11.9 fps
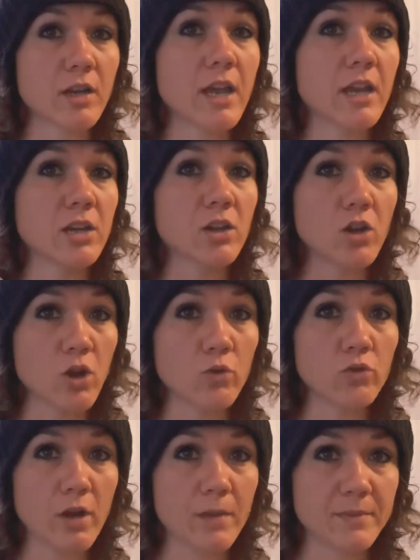and no
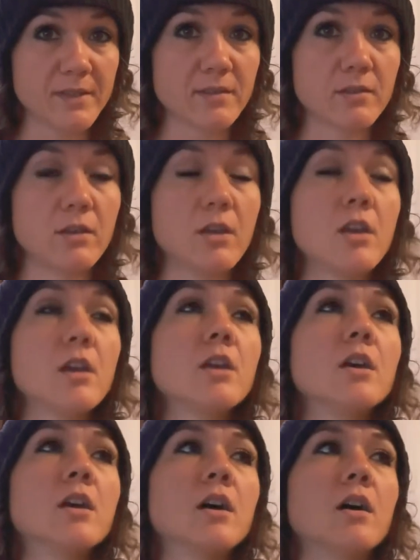grips.
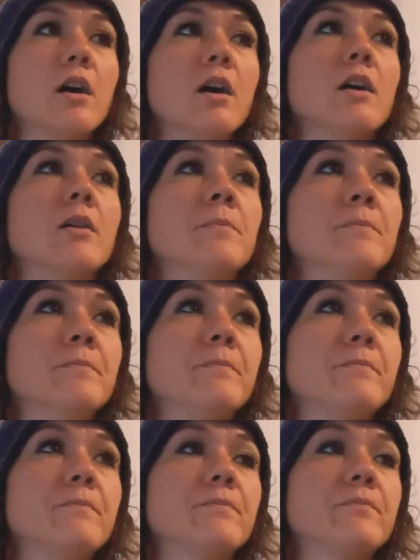
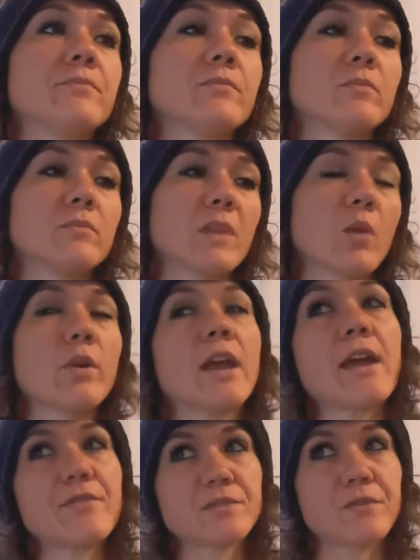When I
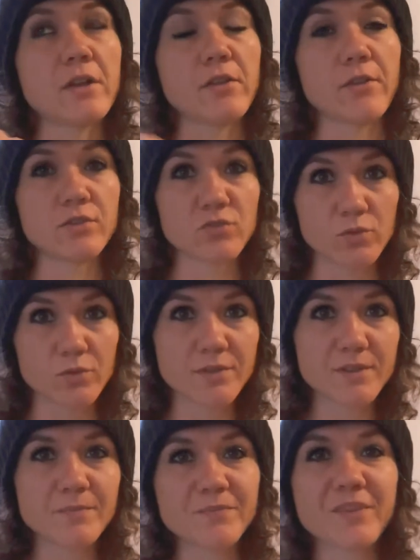have to follow those
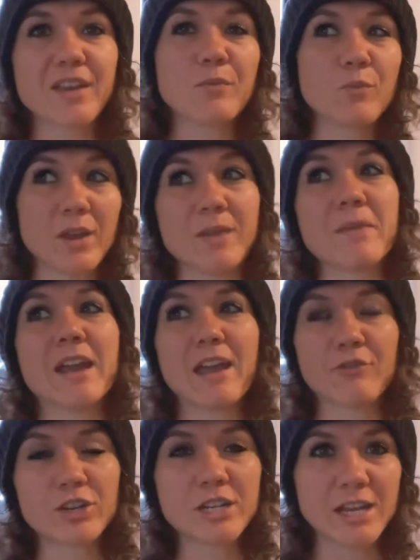rules. In my
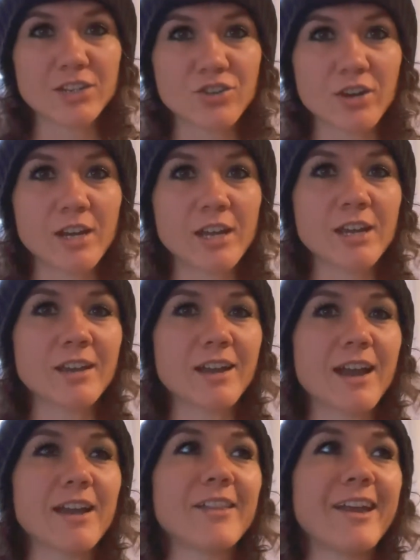everyday training,
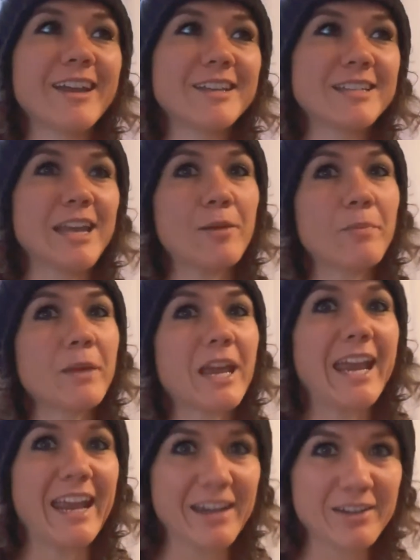I like tape
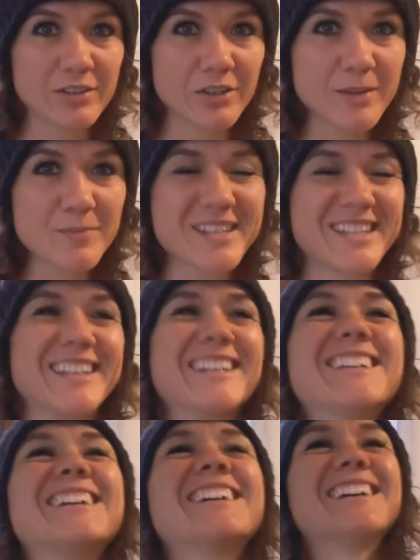and grips
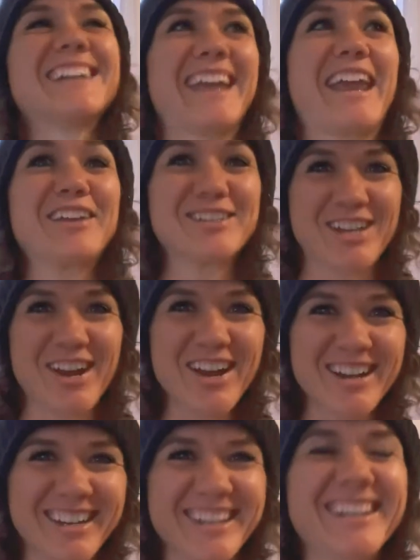and
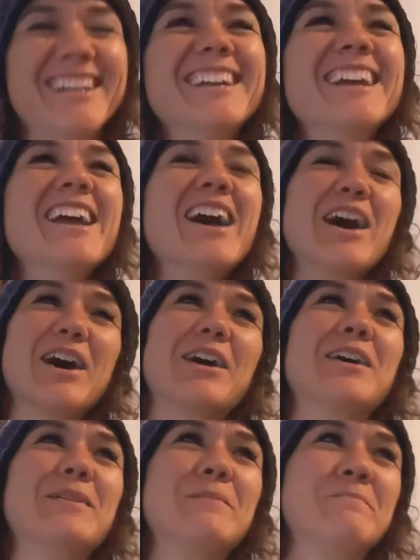chalk.
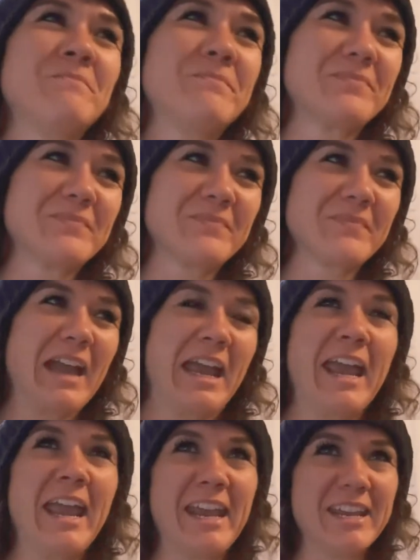I
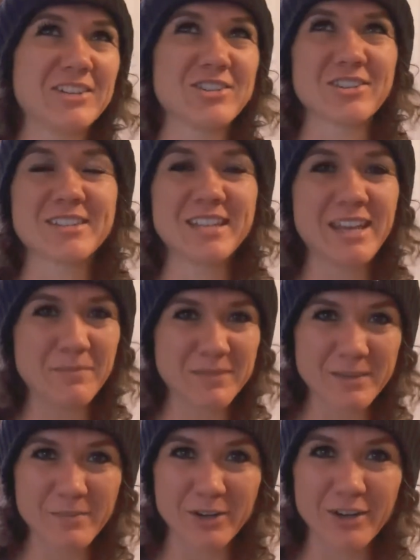hate just the
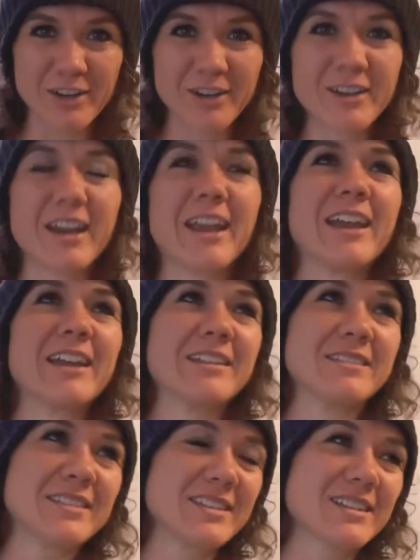empty bar, and